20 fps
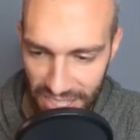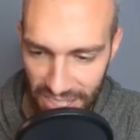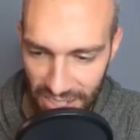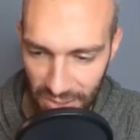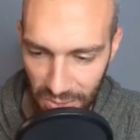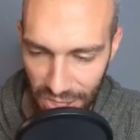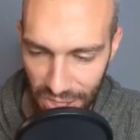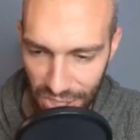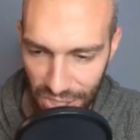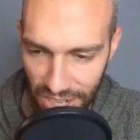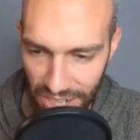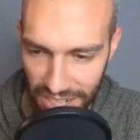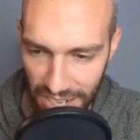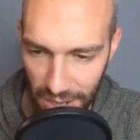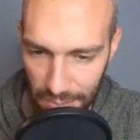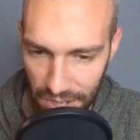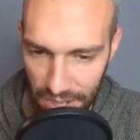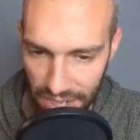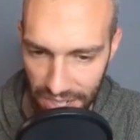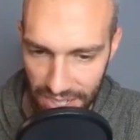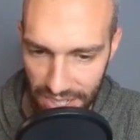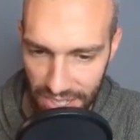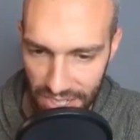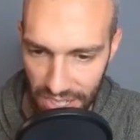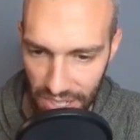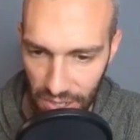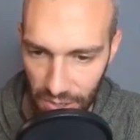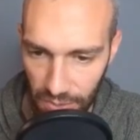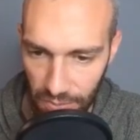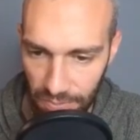starting up here.
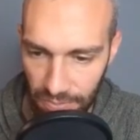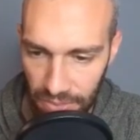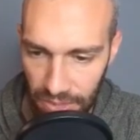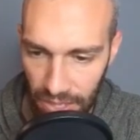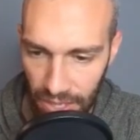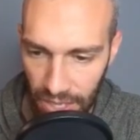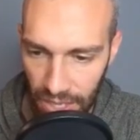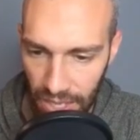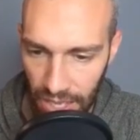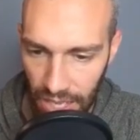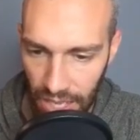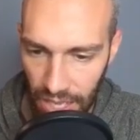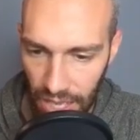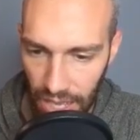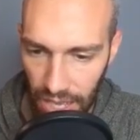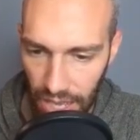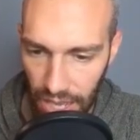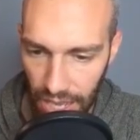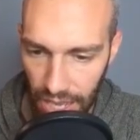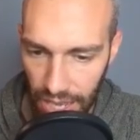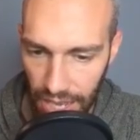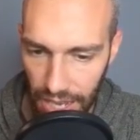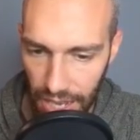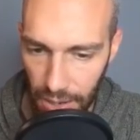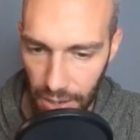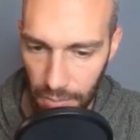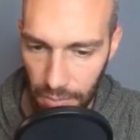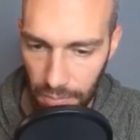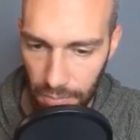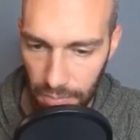So
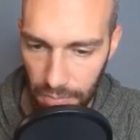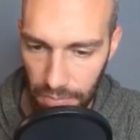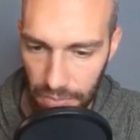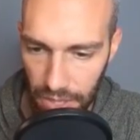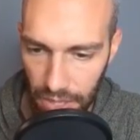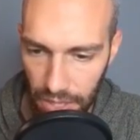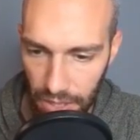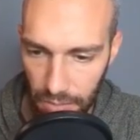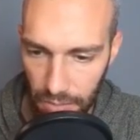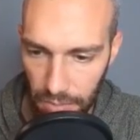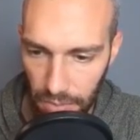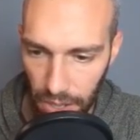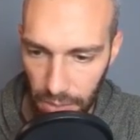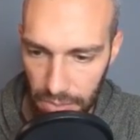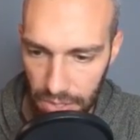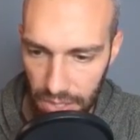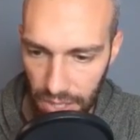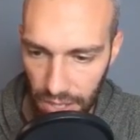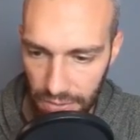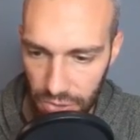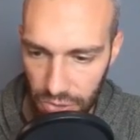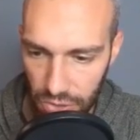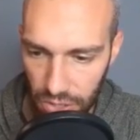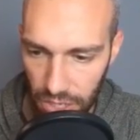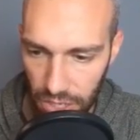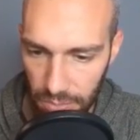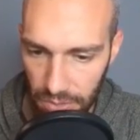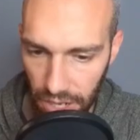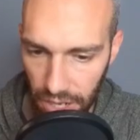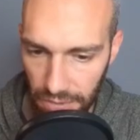members live
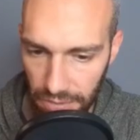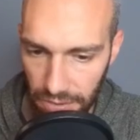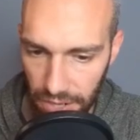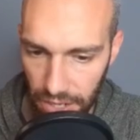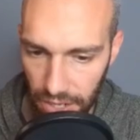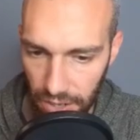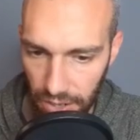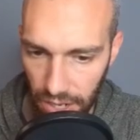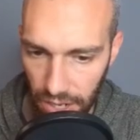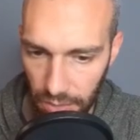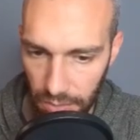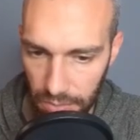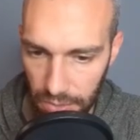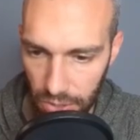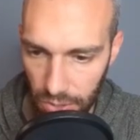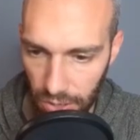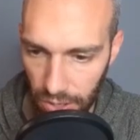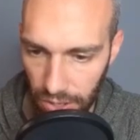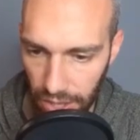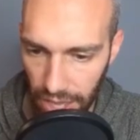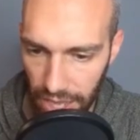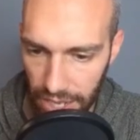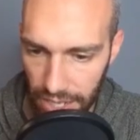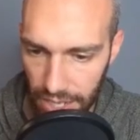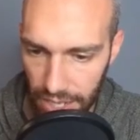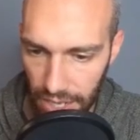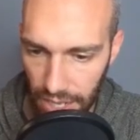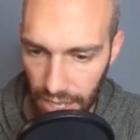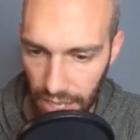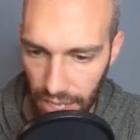stream, got to figure out how to do all that.
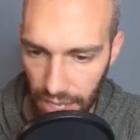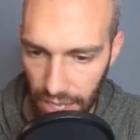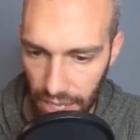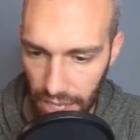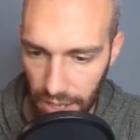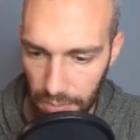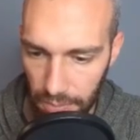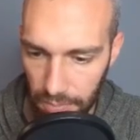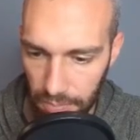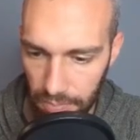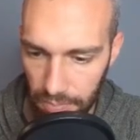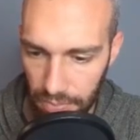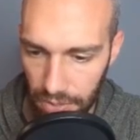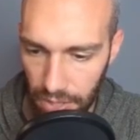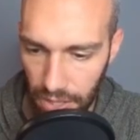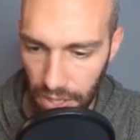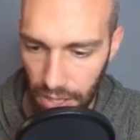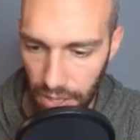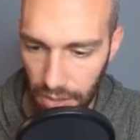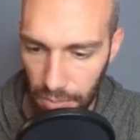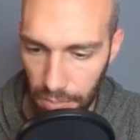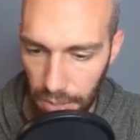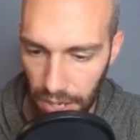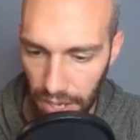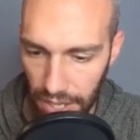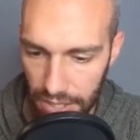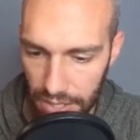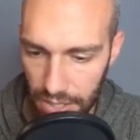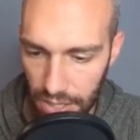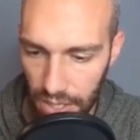
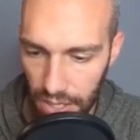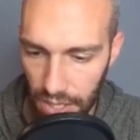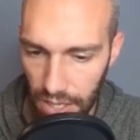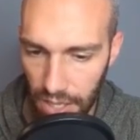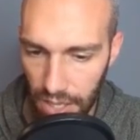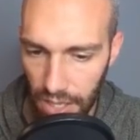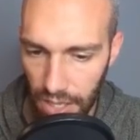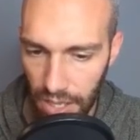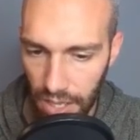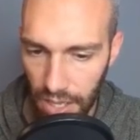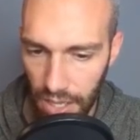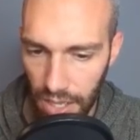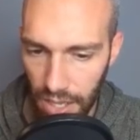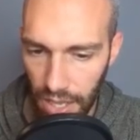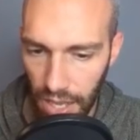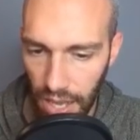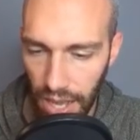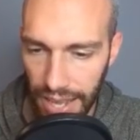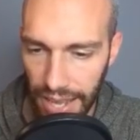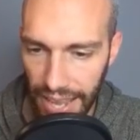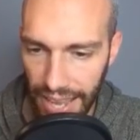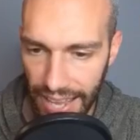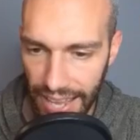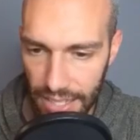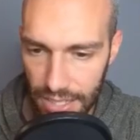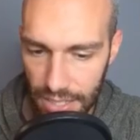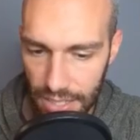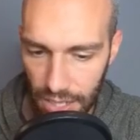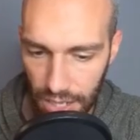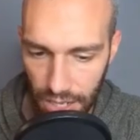But I
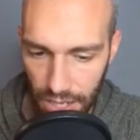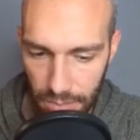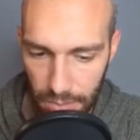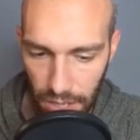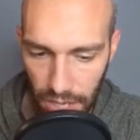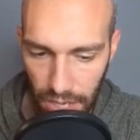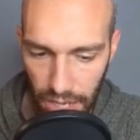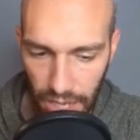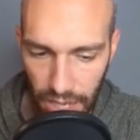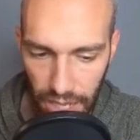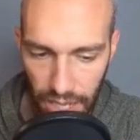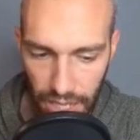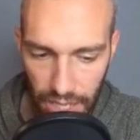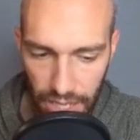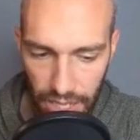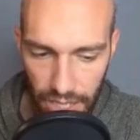asked on my